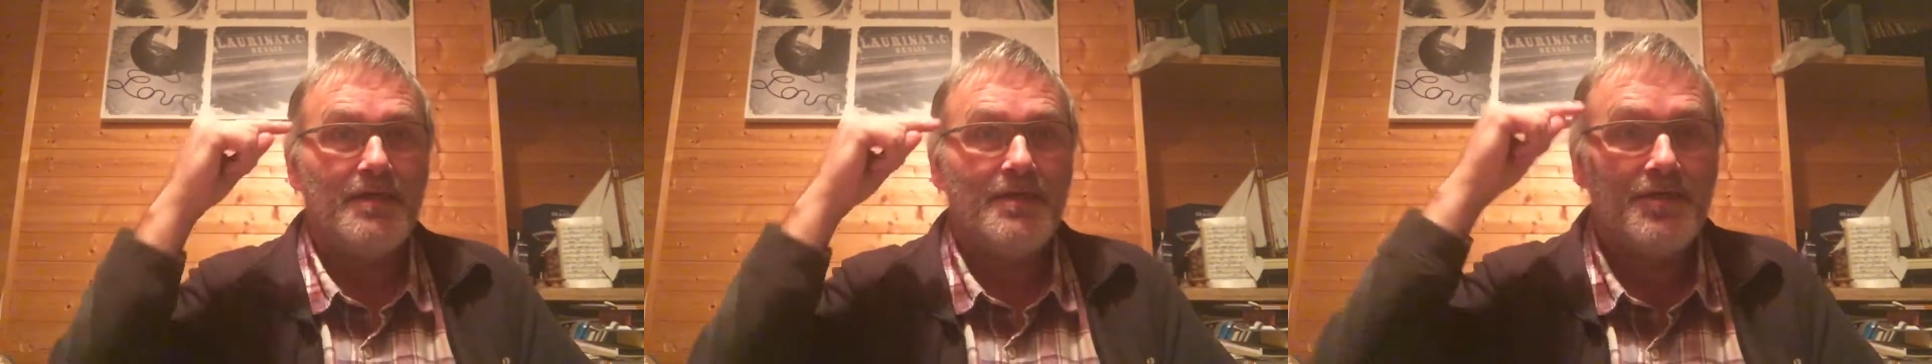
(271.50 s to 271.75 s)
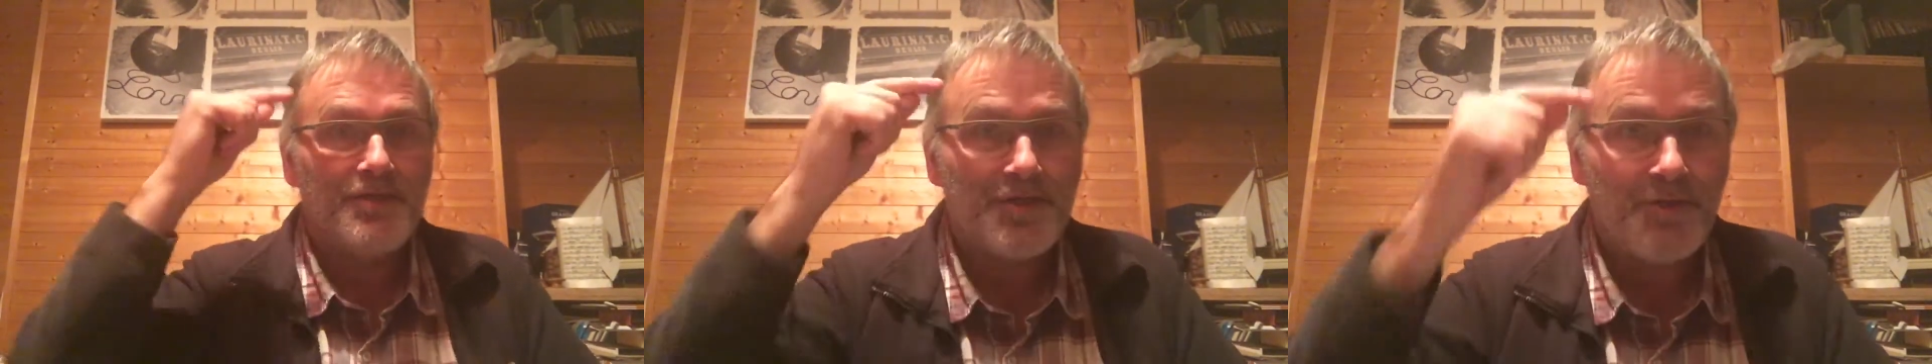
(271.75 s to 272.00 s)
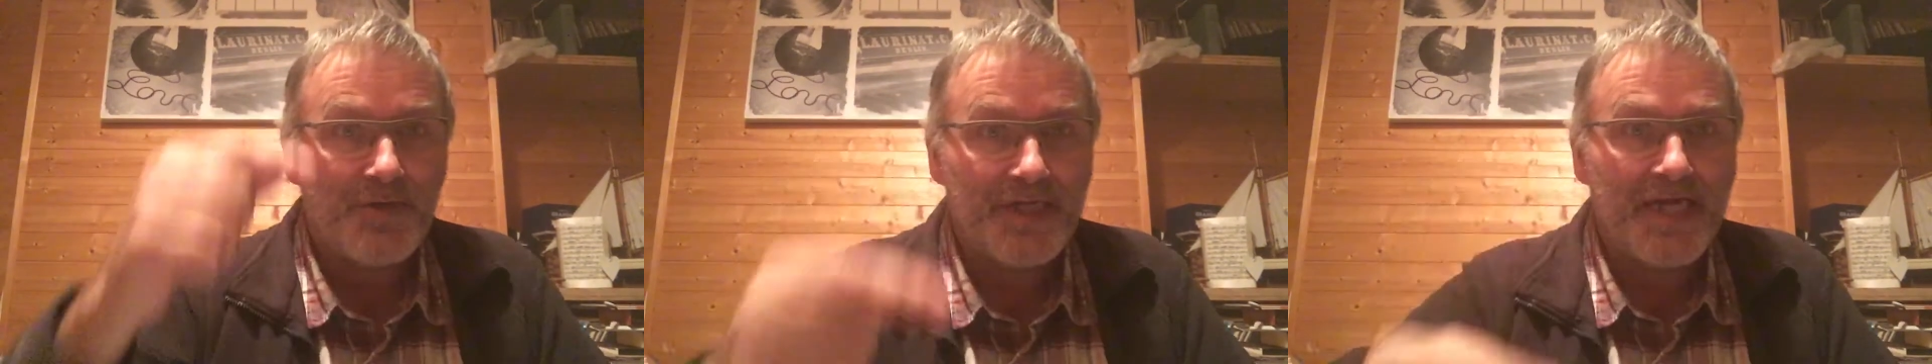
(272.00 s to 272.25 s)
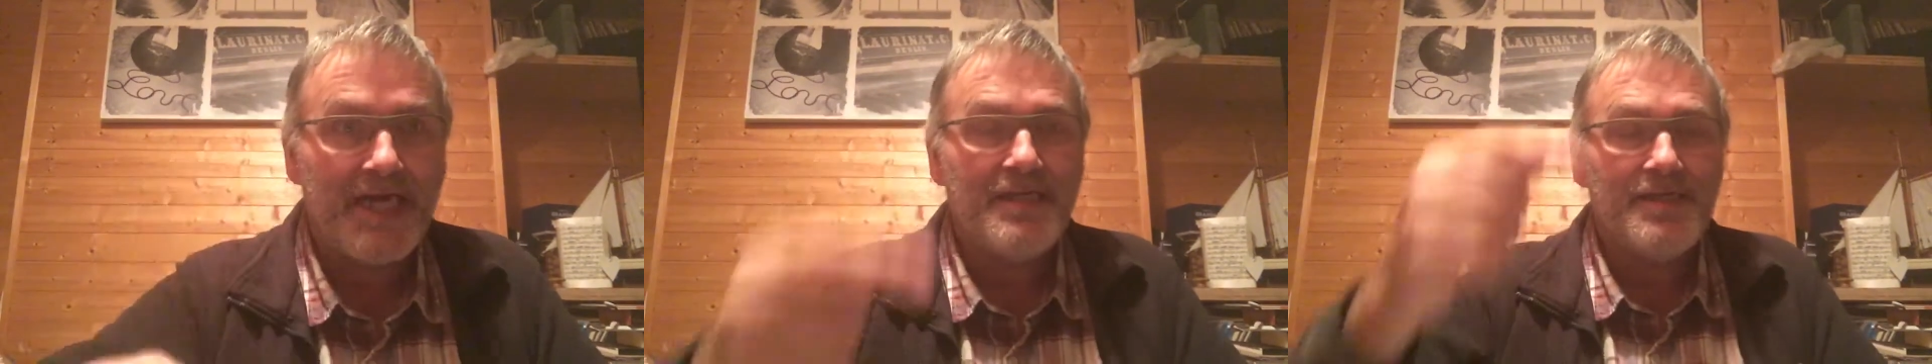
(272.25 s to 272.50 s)
So
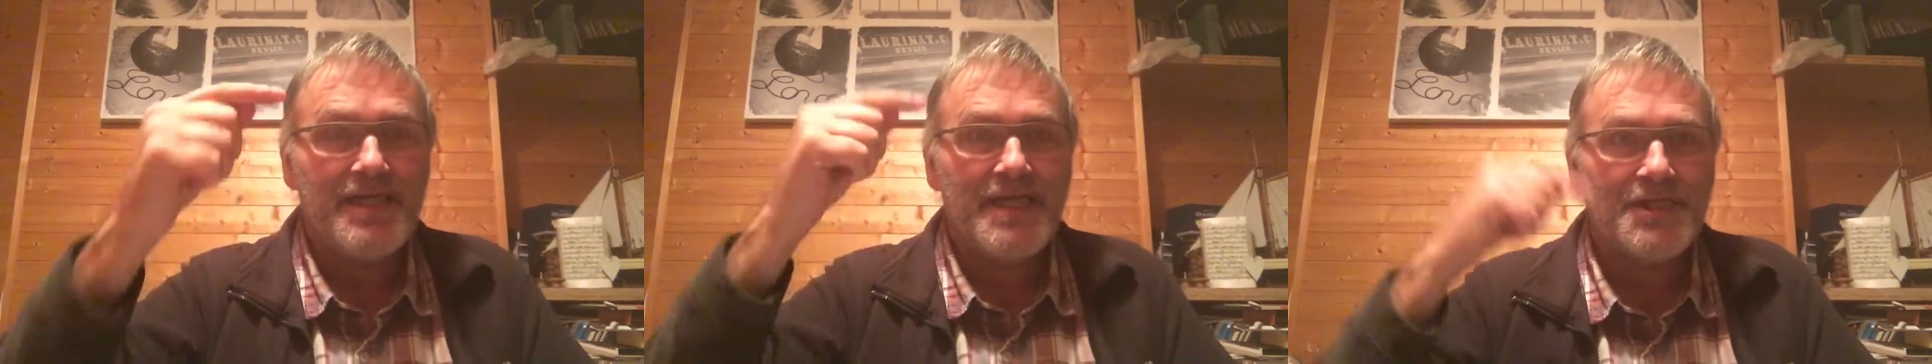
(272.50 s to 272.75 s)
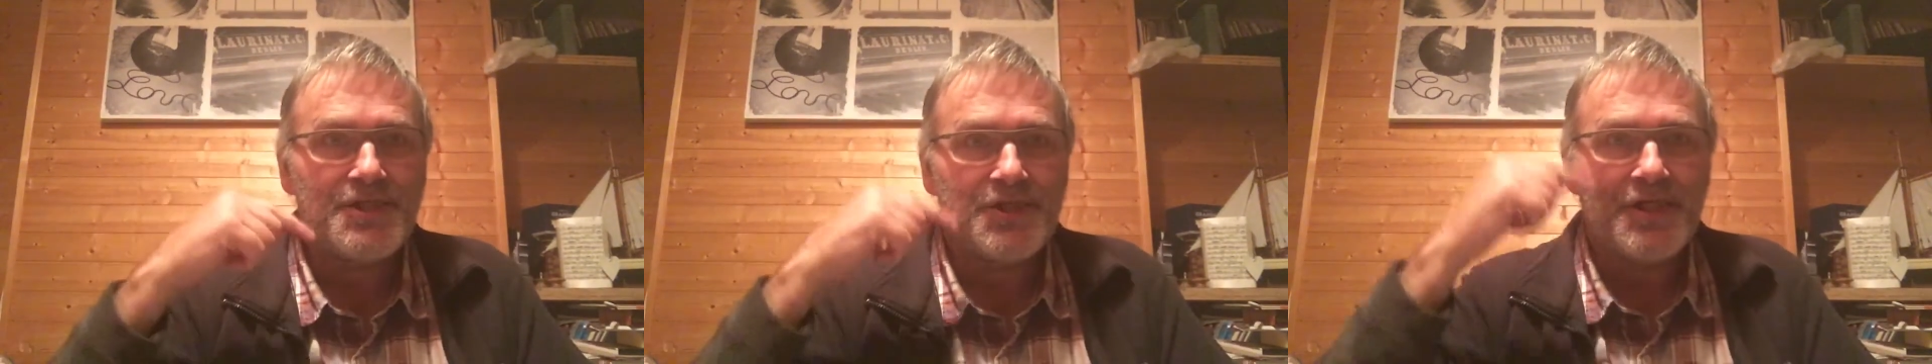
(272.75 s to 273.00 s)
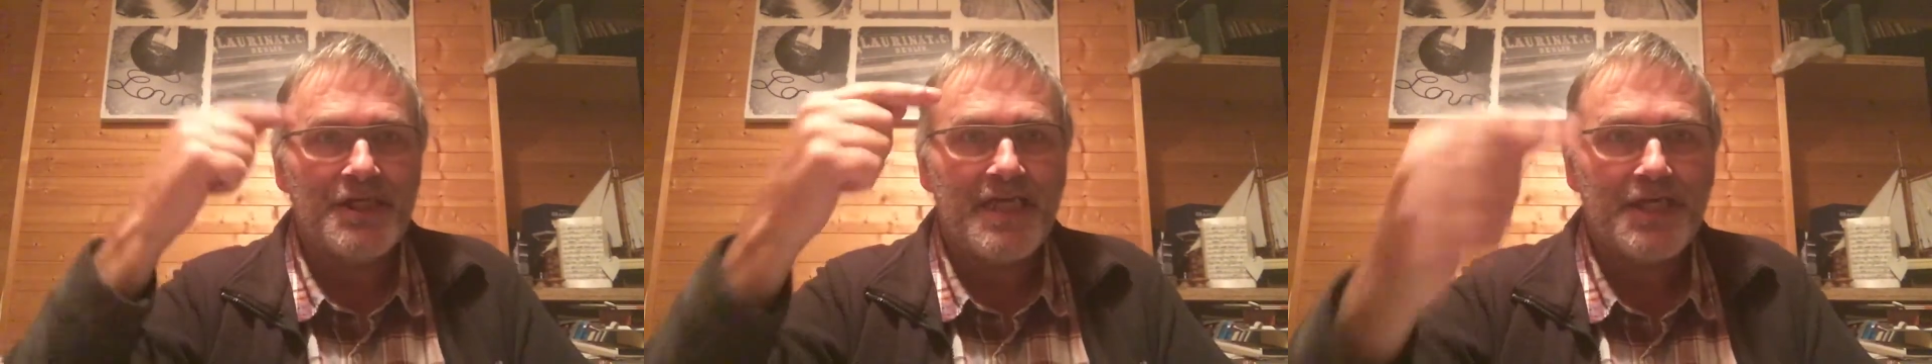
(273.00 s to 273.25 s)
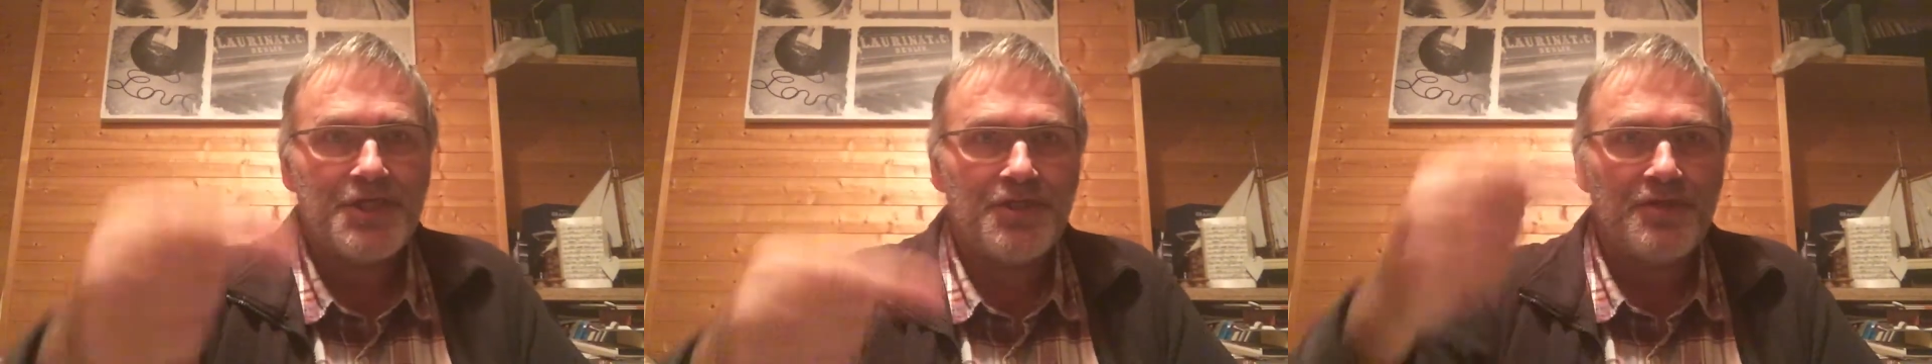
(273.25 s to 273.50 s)
again, it's the
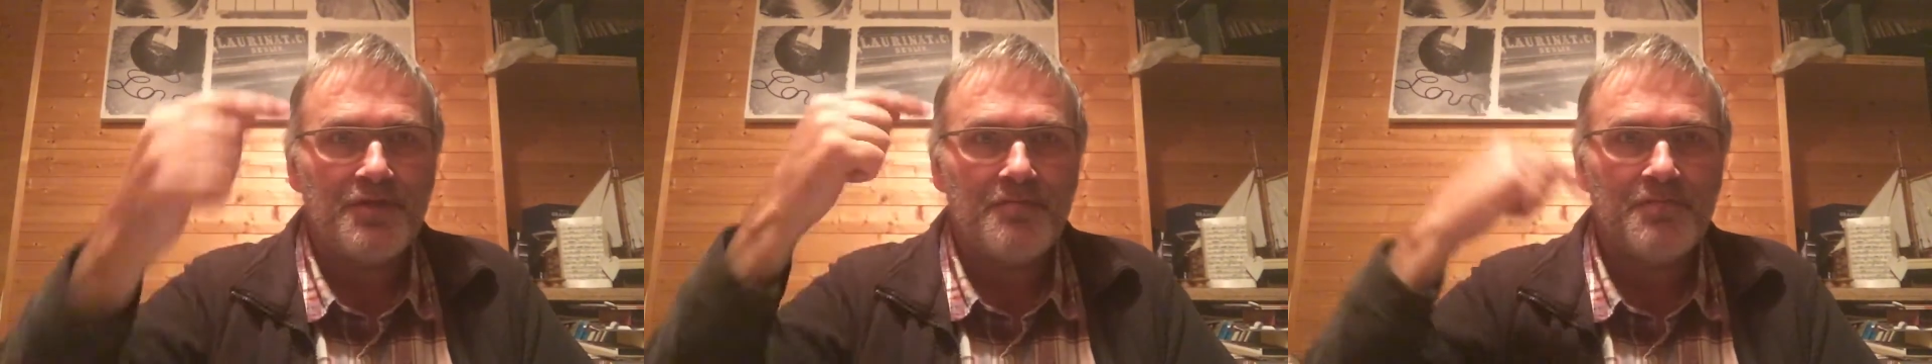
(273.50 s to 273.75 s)
connection